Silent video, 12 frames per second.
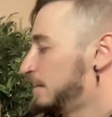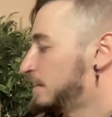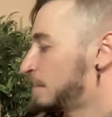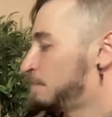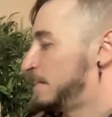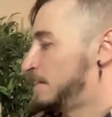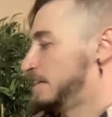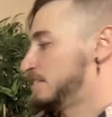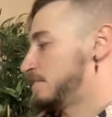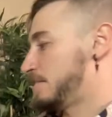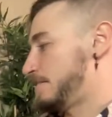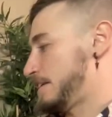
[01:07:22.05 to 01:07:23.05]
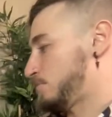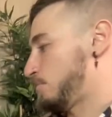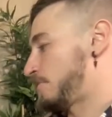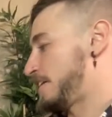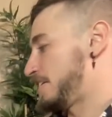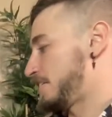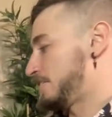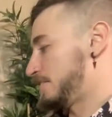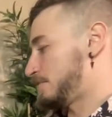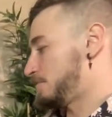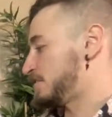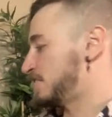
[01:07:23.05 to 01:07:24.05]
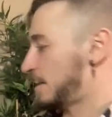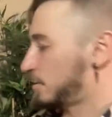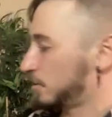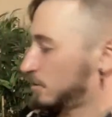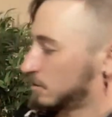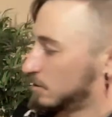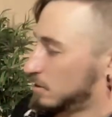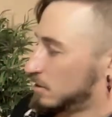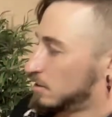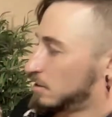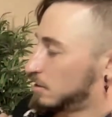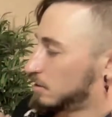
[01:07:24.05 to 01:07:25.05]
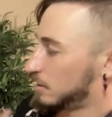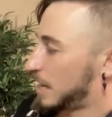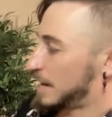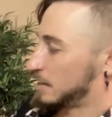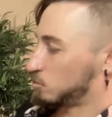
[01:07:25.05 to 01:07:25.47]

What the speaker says: Enlightenment is this one right here. It's this center line.